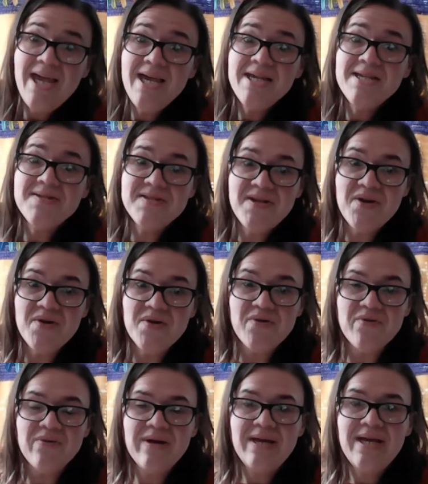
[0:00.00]

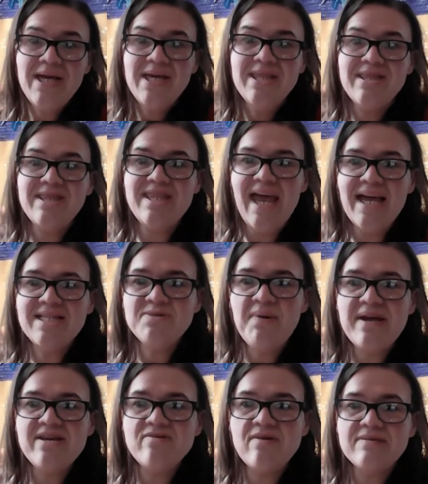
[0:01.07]
So that's why
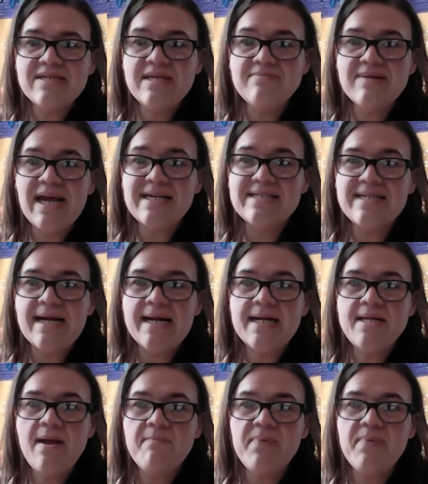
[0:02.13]
you don't see him cast it on.